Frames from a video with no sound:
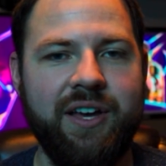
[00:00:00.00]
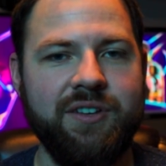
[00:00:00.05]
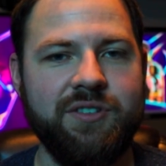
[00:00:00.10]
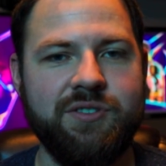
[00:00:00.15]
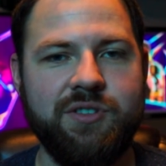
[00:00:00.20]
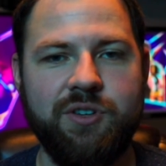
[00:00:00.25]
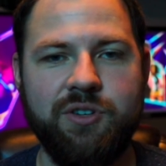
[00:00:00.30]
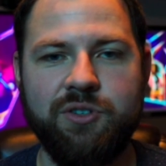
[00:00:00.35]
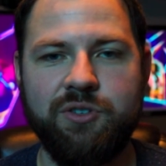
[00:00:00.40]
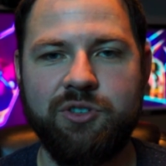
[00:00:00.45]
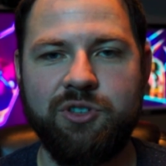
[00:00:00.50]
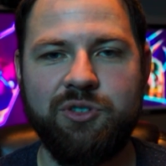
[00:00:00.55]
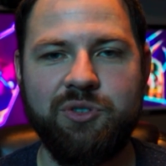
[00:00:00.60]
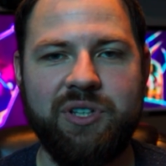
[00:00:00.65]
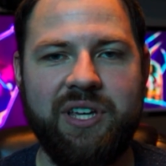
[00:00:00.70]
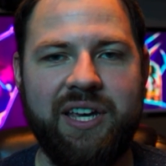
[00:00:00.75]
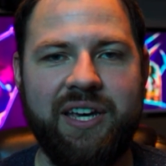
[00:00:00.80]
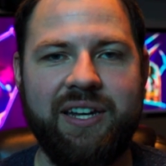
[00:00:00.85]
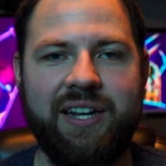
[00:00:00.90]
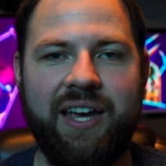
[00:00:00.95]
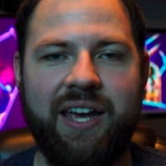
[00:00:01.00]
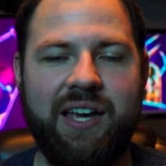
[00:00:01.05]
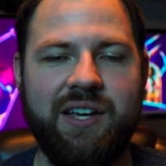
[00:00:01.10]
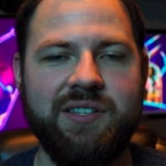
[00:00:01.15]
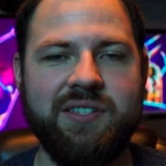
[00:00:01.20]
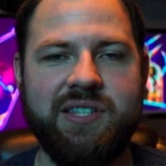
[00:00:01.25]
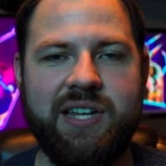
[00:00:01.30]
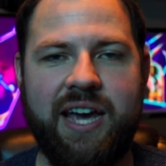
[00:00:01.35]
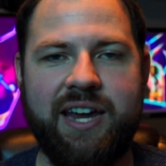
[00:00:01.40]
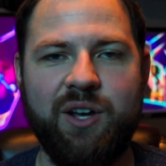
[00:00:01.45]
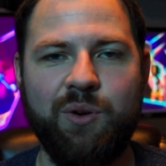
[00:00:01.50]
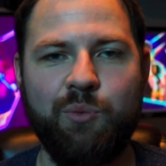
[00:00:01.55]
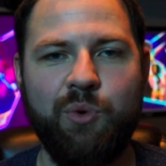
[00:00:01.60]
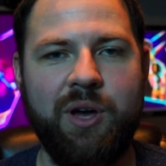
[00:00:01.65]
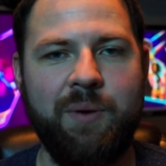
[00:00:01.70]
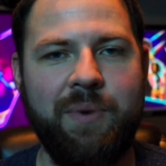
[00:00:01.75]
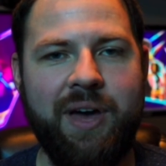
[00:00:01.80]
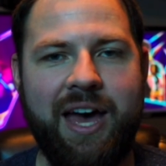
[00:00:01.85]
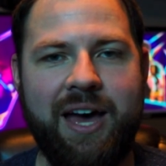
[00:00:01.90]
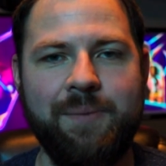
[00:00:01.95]
So you get a static
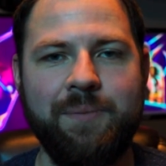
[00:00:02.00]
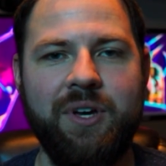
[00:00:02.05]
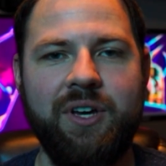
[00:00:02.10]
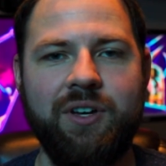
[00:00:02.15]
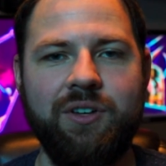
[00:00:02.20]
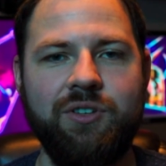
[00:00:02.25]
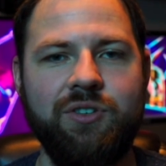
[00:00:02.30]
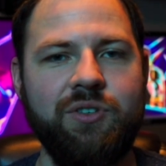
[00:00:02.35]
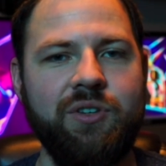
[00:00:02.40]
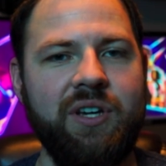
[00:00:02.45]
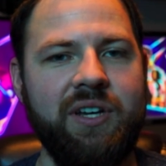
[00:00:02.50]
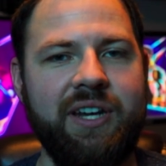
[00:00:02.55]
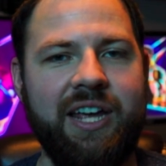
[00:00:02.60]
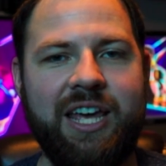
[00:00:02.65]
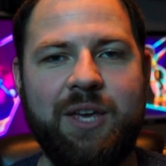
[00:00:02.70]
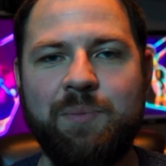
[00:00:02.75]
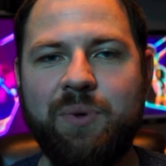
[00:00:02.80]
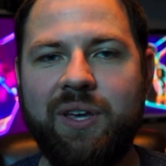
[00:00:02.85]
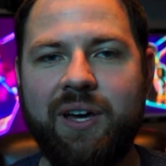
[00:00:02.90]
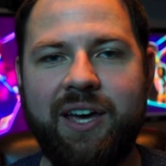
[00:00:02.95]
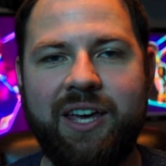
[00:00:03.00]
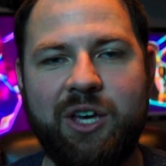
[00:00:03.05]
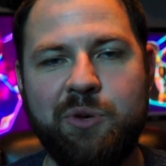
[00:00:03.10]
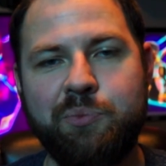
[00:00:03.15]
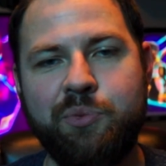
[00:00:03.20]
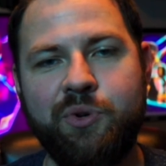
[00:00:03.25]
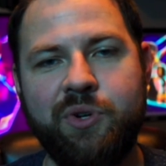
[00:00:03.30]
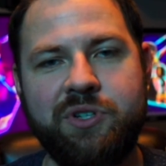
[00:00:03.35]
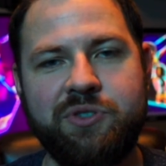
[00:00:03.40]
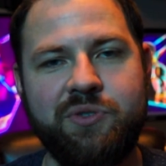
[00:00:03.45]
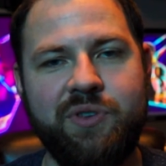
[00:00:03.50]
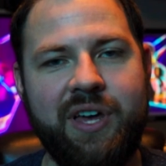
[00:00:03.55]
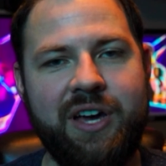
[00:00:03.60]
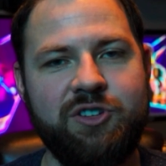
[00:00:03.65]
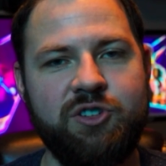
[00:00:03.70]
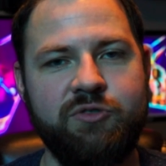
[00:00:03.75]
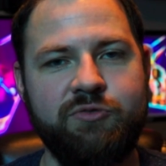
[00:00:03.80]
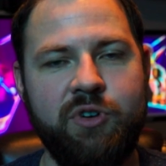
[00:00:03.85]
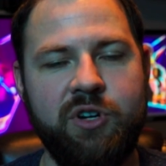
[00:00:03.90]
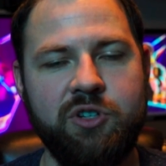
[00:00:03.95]
web app, you get API endpoints with
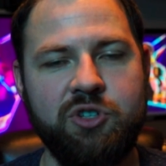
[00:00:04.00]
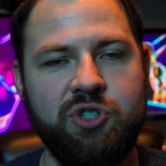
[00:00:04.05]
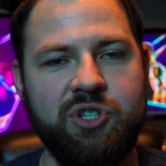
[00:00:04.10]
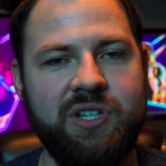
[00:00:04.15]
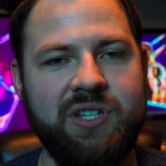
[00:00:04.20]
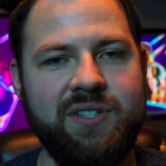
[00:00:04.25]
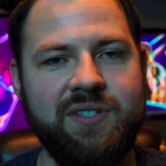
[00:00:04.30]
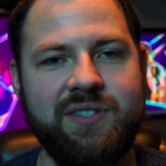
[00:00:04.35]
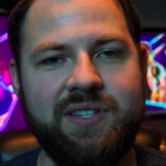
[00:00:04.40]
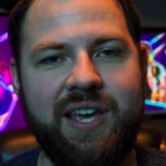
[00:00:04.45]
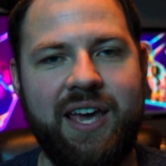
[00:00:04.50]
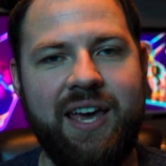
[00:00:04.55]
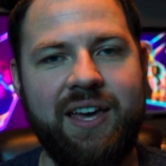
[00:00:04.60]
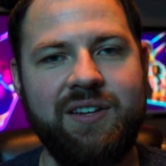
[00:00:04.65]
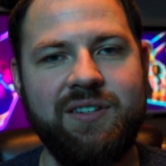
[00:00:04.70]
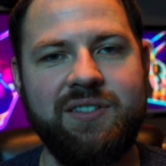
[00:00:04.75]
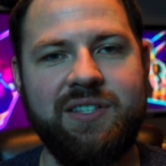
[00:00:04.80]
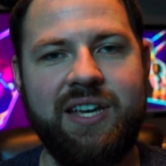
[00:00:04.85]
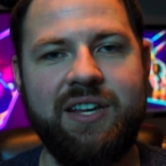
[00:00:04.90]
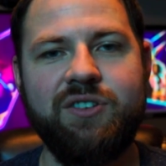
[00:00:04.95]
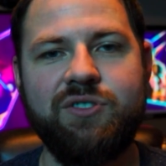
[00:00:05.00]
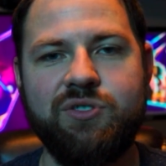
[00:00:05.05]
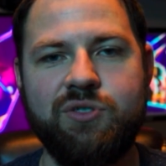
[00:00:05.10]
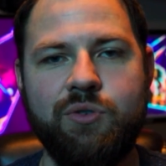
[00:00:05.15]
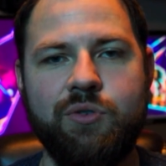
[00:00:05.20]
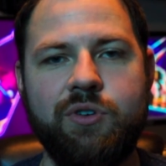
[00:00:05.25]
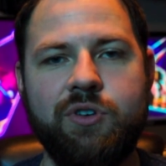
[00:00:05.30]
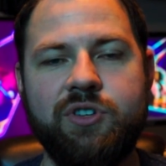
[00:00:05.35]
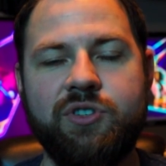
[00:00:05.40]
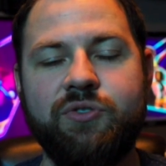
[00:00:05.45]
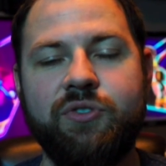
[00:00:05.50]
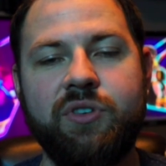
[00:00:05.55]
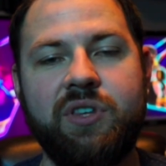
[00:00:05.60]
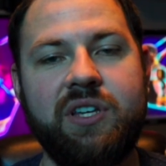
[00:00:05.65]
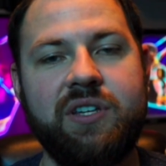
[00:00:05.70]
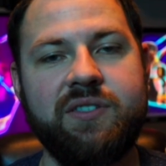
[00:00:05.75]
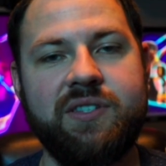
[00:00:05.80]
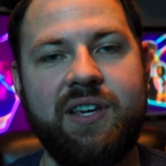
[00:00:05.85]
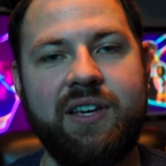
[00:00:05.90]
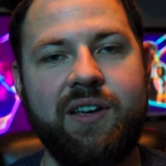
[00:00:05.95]
Azure Functions, and data storage for
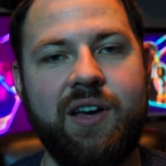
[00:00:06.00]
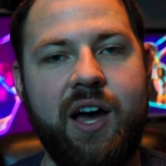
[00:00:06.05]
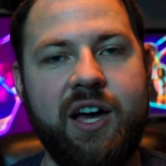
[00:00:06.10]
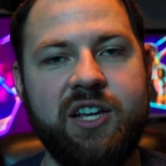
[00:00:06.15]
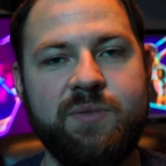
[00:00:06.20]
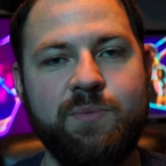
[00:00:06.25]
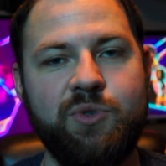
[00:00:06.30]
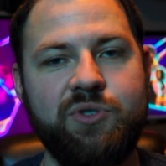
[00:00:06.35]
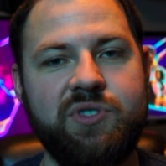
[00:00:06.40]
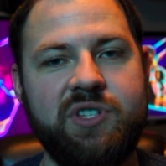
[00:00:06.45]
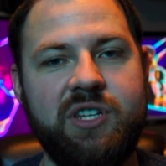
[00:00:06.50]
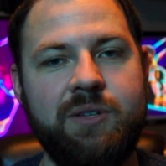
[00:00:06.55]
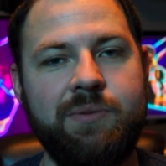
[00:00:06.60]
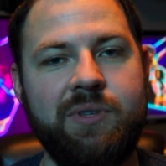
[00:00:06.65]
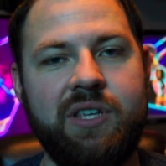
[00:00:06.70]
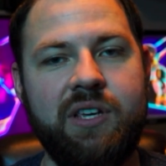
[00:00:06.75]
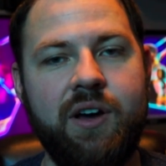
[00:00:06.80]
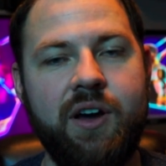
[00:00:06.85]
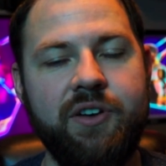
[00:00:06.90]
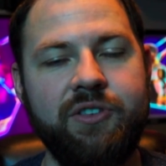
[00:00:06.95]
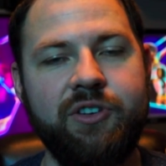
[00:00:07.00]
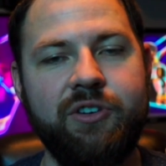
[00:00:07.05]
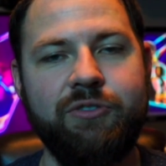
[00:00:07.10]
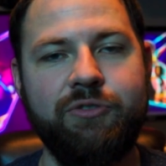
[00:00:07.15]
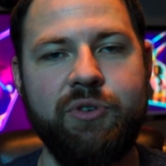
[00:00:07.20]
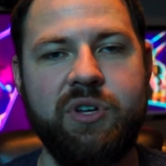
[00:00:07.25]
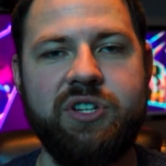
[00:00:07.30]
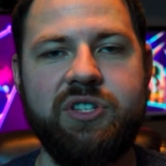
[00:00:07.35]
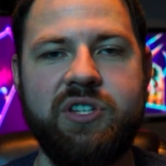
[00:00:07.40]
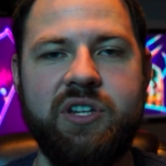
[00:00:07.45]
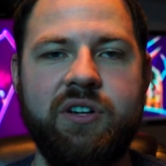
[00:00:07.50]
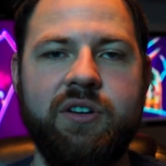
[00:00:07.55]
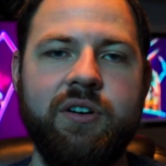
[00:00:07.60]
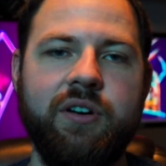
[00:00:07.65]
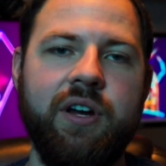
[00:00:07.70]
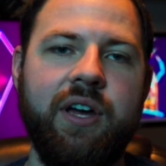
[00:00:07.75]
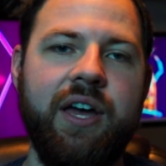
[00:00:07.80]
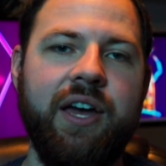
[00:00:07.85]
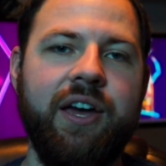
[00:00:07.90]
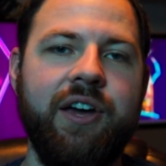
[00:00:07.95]
things like Cosmos DB on their free
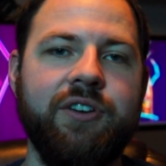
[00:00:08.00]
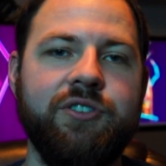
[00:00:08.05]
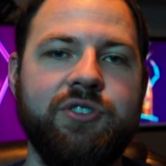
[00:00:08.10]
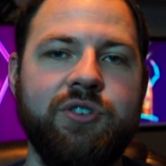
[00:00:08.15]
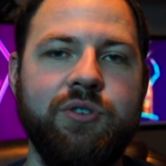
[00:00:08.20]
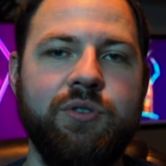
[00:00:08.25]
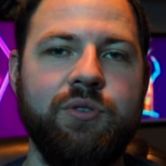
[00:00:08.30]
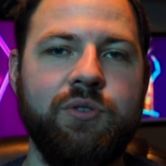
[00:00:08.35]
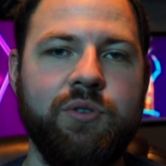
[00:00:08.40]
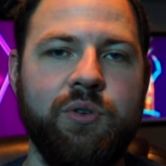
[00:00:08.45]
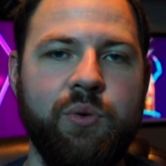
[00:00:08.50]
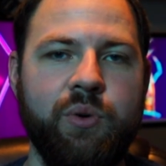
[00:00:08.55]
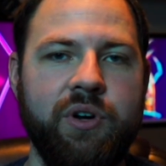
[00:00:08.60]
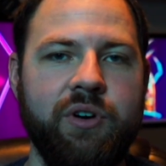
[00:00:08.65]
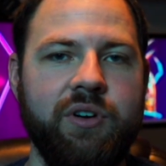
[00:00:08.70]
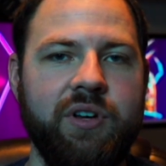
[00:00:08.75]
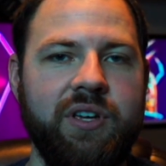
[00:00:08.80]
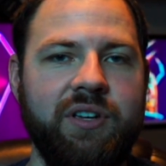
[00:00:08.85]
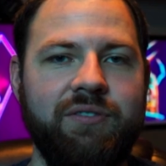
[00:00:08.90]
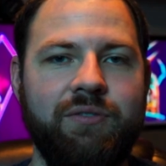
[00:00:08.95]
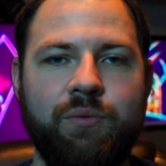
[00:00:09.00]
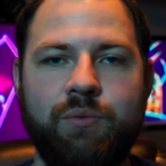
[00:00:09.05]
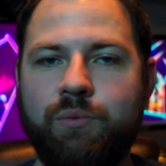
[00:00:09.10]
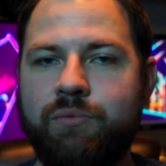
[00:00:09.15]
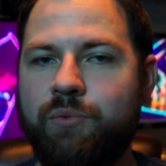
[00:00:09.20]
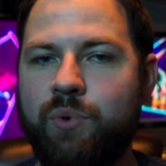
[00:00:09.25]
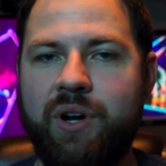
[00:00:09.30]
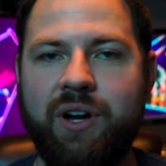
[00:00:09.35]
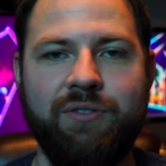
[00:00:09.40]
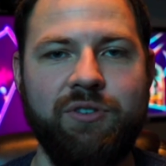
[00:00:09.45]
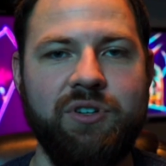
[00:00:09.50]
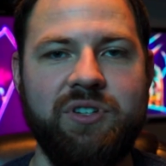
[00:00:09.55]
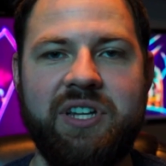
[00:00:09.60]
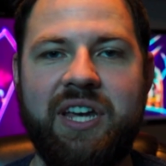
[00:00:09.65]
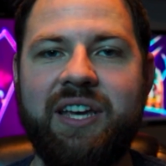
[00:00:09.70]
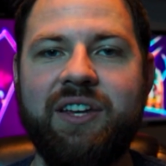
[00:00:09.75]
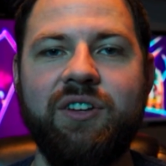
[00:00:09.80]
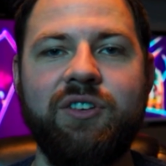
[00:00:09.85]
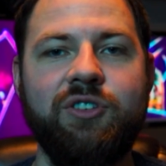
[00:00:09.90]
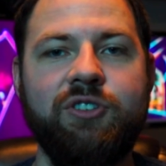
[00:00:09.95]
tier to query whatever
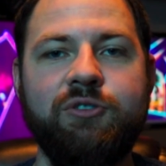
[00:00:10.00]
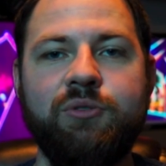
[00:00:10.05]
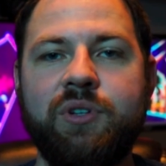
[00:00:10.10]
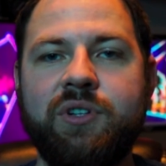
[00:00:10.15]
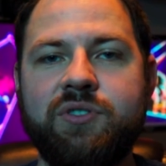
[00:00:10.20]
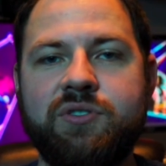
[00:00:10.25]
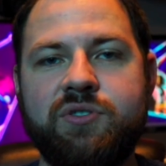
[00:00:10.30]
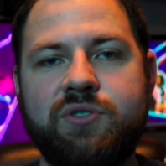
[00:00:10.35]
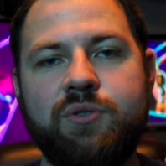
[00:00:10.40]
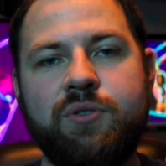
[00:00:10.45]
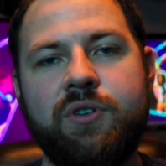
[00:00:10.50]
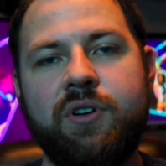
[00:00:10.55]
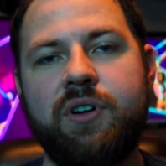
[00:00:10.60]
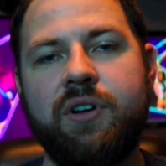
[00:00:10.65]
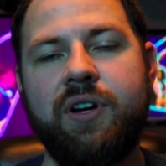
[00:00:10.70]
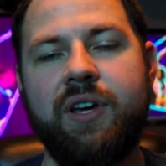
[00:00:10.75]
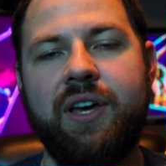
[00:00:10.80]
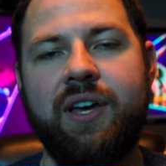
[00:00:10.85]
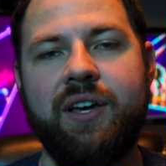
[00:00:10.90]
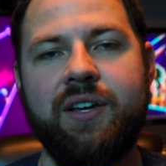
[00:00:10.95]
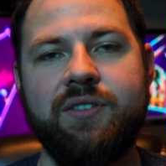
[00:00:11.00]
data you want to store.